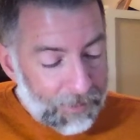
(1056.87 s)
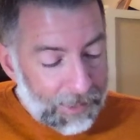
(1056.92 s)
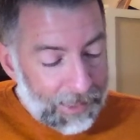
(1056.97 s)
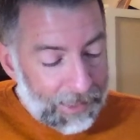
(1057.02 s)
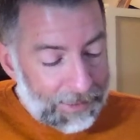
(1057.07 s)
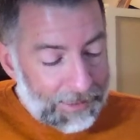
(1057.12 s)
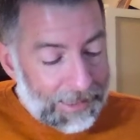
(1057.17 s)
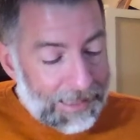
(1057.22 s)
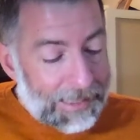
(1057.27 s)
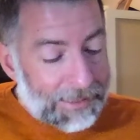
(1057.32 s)

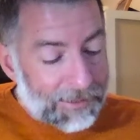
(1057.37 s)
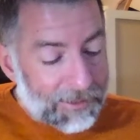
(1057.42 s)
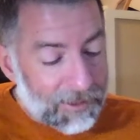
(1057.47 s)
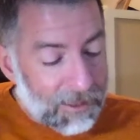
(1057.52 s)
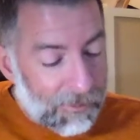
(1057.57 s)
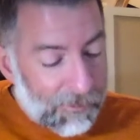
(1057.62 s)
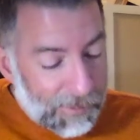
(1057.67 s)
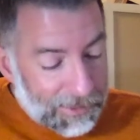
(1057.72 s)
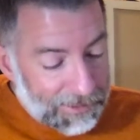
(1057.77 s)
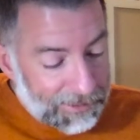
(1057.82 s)
And he has
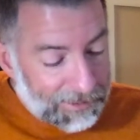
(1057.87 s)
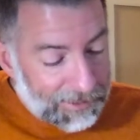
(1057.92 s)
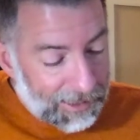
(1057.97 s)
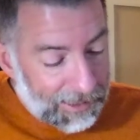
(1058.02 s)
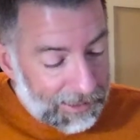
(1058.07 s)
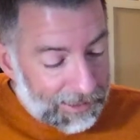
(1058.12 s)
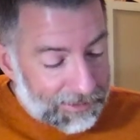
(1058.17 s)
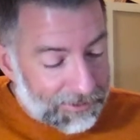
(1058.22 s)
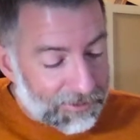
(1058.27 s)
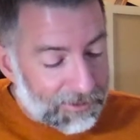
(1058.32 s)
committed to
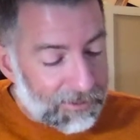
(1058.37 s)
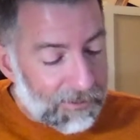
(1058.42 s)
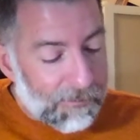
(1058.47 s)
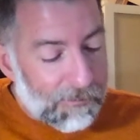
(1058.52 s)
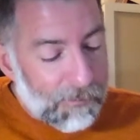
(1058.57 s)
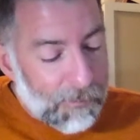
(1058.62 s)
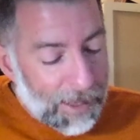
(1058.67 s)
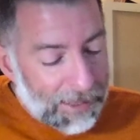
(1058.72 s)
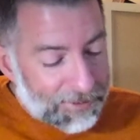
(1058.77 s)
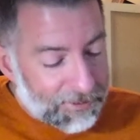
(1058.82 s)
us the
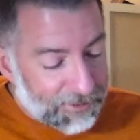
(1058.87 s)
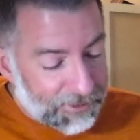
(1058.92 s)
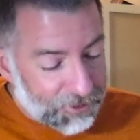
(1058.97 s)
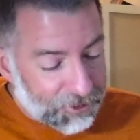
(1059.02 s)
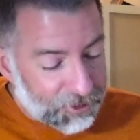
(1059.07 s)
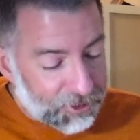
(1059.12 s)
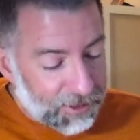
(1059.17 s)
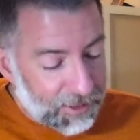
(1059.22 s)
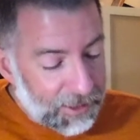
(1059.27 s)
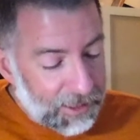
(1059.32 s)

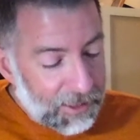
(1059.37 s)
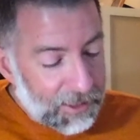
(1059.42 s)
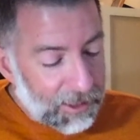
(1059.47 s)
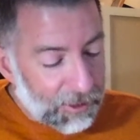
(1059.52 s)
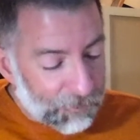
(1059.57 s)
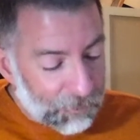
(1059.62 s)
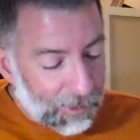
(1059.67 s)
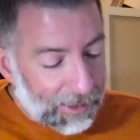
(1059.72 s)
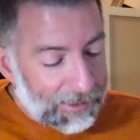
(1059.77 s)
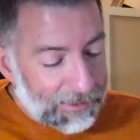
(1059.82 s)
message
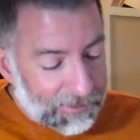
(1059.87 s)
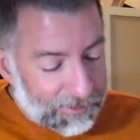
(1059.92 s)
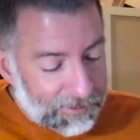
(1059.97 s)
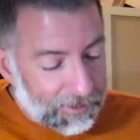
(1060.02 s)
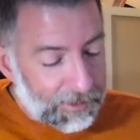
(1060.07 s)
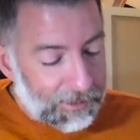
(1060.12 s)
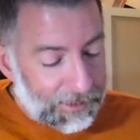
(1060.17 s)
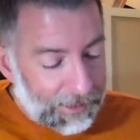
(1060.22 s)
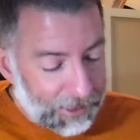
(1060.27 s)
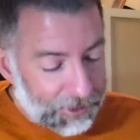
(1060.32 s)
of
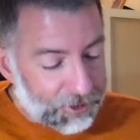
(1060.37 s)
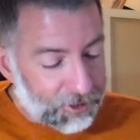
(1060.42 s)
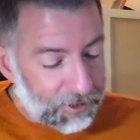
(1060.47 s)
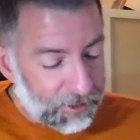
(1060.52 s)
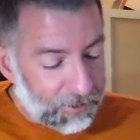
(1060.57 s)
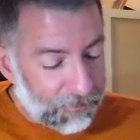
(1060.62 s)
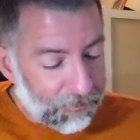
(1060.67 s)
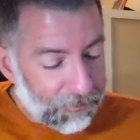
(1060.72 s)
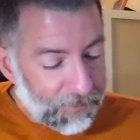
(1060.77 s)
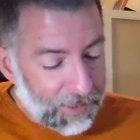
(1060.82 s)

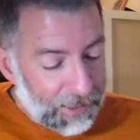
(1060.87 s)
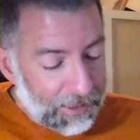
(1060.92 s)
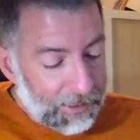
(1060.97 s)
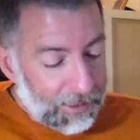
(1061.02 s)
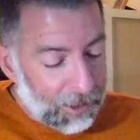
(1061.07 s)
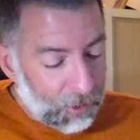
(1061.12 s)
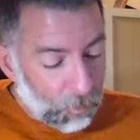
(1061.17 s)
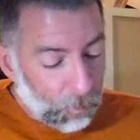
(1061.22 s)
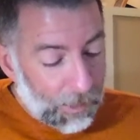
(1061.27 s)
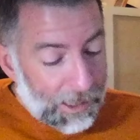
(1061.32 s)
reconciliation.
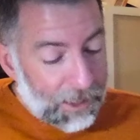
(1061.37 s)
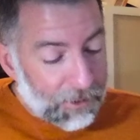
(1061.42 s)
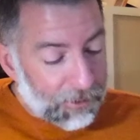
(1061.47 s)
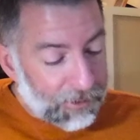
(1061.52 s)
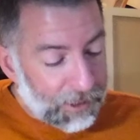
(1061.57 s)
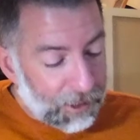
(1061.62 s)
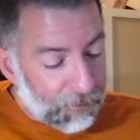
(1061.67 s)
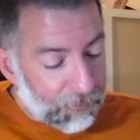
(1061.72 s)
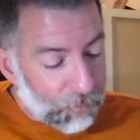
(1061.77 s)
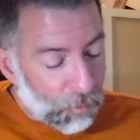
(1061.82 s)
And we are
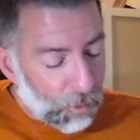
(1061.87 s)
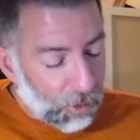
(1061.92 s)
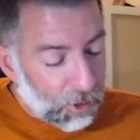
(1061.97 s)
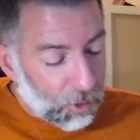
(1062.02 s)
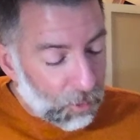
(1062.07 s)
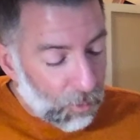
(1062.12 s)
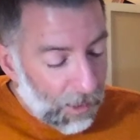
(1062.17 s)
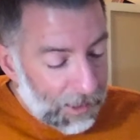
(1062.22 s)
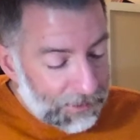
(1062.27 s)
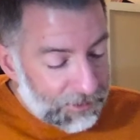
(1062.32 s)
therefore
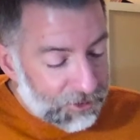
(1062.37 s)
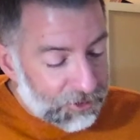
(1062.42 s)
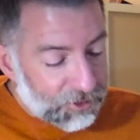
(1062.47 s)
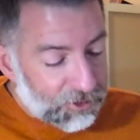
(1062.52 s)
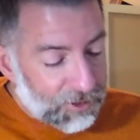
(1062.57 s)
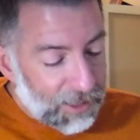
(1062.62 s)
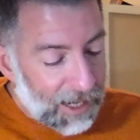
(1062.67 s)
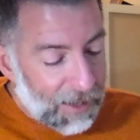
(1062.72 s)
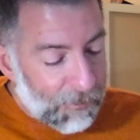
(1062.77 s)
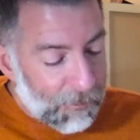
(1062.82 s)

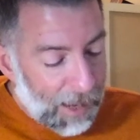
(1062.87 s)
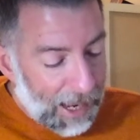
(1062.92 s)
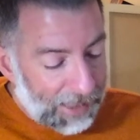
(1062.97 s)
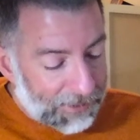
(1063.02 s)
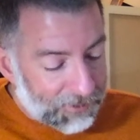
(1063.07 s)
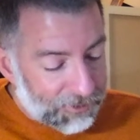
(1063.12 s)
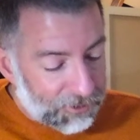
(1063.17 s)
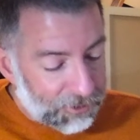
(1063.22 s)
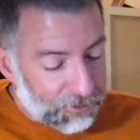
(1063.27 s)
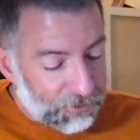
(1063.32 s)
Christ's
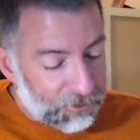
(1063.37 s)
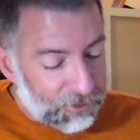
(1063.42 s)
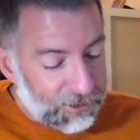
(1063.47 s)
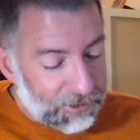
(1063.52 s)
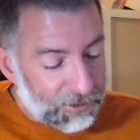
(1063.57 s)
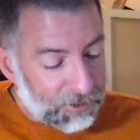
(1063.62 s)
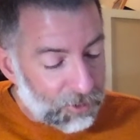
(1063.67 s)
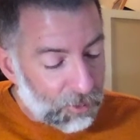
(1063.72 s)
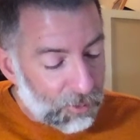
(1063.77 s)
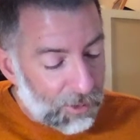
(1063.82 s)
ambassadors,
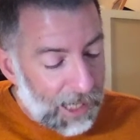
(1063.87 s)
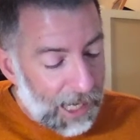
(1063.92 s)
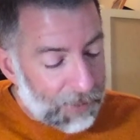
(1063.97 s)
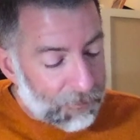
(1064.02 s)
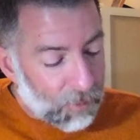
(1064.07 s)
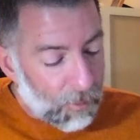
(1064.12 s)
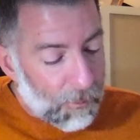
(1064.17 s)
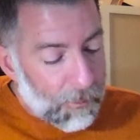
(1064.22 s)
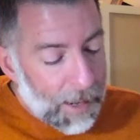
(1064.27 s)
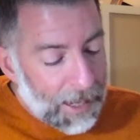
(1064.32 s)
as though God
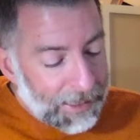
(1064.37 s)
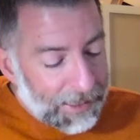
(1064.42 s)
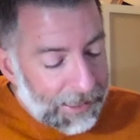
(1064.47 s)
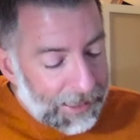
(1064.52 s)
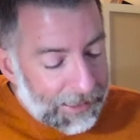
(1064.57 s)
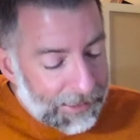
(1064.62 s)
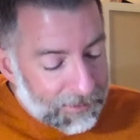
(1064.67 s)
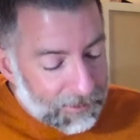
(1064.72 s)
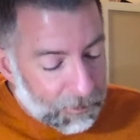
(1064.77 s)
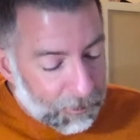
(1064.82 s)
were
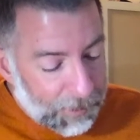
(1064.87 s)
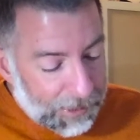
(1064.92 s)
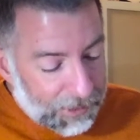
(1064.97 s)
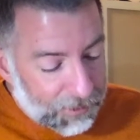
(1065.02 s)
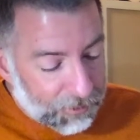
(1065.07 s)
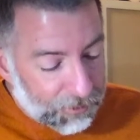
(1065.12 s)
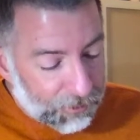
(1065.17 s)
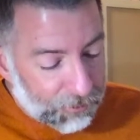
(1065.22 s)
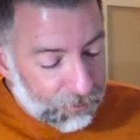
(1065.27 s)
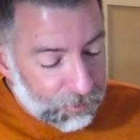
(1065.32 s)
making his
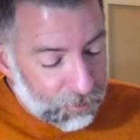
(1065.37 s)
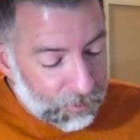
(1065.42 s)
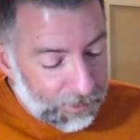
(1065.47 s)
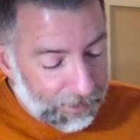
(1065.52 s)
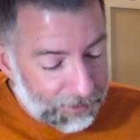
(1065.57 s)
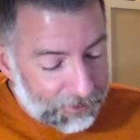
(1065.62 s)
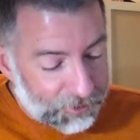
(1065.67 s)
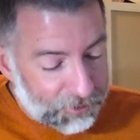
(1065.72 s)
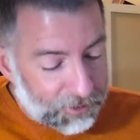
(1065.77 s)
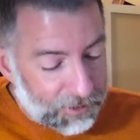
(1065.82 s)
appeal through
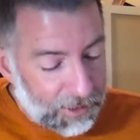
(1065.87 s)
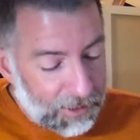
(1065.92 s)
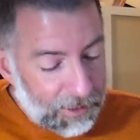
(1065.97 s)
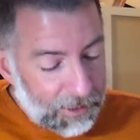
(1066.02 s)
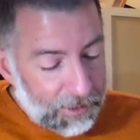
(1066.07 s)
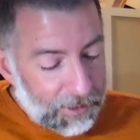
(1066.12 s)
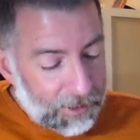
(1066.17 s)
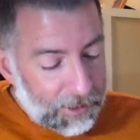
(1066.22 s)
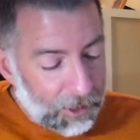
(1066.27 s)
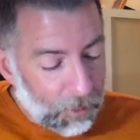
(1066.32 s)
us.
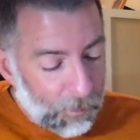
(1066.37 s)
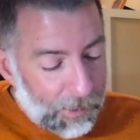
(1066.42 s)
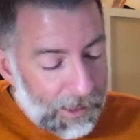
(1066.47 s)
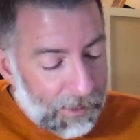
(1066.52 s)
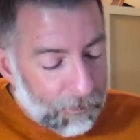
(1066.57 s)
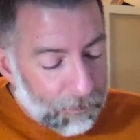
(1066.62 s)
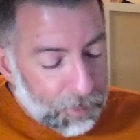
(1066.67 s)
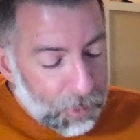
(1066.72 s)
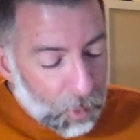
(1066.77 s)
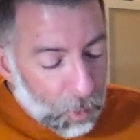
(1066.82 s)
And we
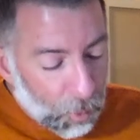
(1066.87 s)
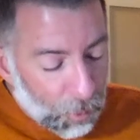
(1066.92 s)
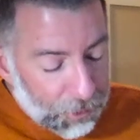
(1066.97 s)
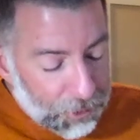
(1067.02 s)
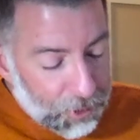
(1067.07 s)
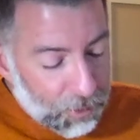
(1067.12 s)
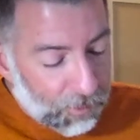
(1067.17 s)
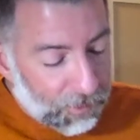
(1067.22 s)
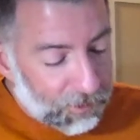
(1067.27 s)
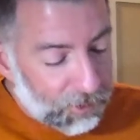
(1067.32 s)
implore
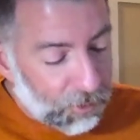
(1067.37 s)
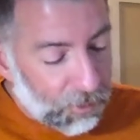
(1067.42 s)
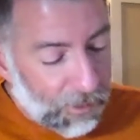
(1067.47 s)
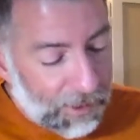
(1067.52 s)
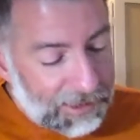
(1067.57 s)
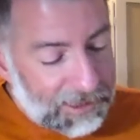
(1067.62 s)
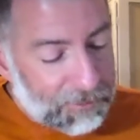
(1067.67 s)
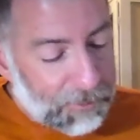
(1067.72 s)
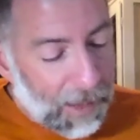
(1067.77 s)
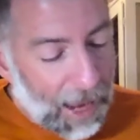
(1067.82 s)
you on
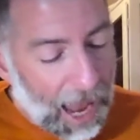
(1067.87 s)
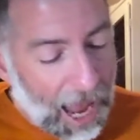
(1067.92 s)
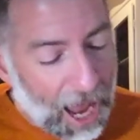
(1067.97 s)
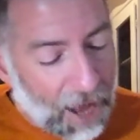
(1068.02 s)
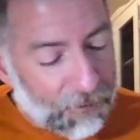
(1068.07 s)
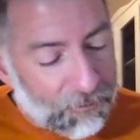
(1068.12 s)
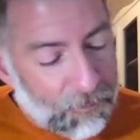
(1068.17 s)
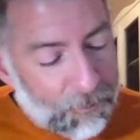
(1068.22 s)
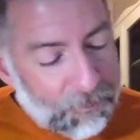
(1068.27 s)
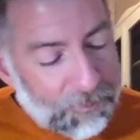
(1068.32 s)
Christ's
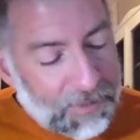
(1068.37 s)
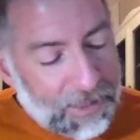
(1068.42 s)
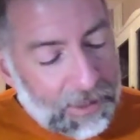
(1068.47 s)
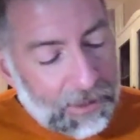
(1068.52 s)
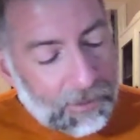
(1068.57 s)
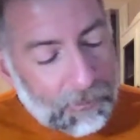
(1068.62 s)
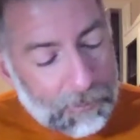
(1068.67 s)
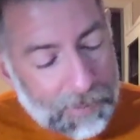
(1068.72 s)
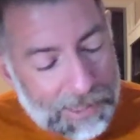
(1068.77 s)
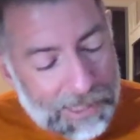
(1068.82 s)
behalf,
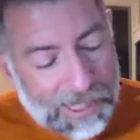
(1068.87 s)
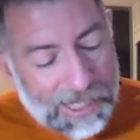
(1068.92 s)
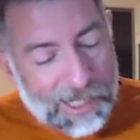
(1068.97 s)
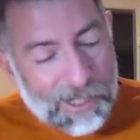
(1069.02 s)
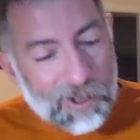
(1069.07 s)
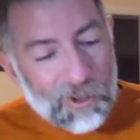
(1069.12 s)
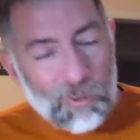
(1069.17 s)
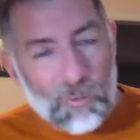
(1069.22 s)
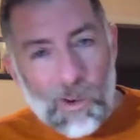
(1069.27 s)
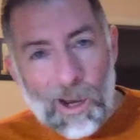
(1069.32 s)

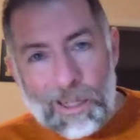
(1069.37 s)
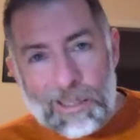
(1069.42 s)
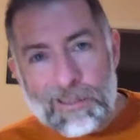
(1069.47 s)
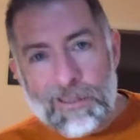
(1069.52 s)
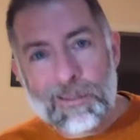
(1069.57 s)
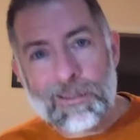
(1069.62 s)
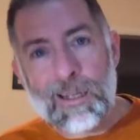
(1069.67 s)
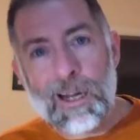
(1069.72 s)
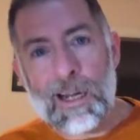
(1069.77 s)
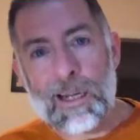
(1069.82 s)
be
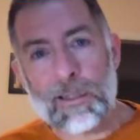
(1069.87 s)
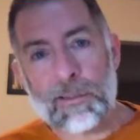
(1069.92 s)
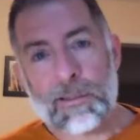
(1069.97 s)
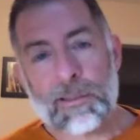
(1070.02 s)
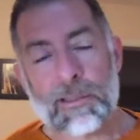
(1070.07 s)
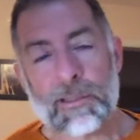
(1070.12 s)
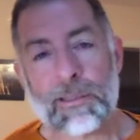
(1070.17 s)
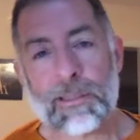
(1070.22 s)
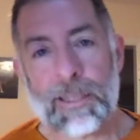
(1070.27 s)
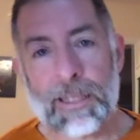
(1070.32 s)
reconciled
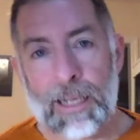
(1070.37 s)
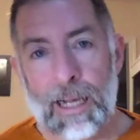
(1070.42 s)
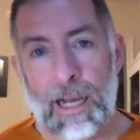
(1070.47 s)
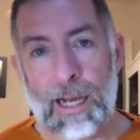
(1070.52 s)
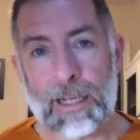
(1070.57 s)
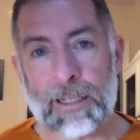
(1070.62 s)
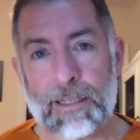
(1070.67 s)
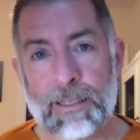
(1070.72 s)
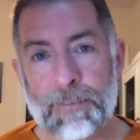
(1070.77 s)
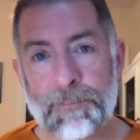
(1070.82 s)
to
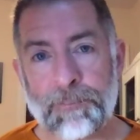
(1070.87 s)
God."